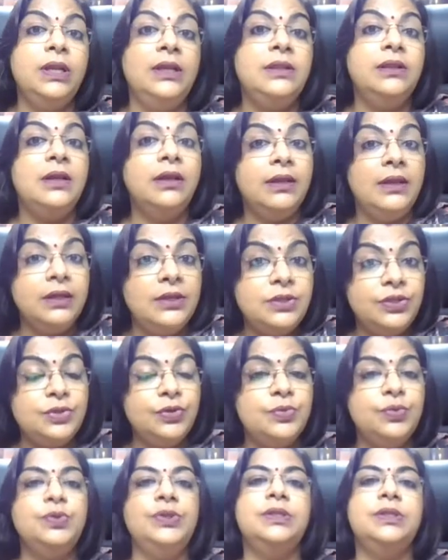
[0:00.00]
the
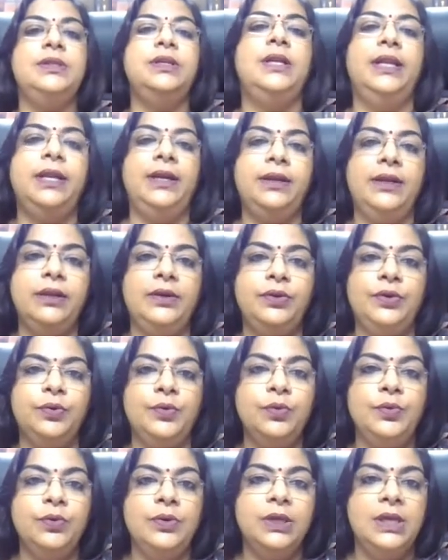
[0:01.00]
issues related
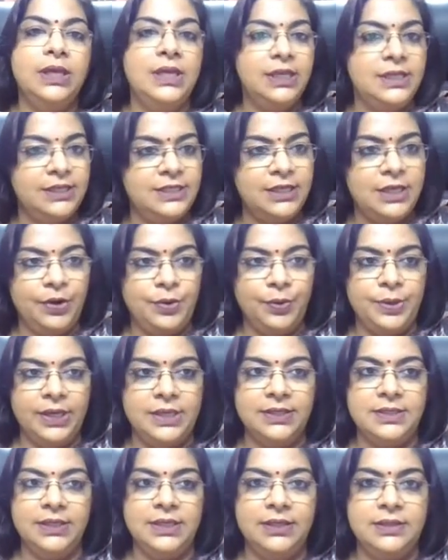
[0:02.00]
to
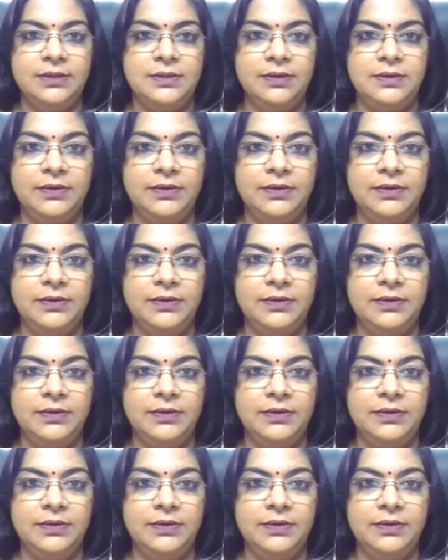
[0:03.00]
surrogacies.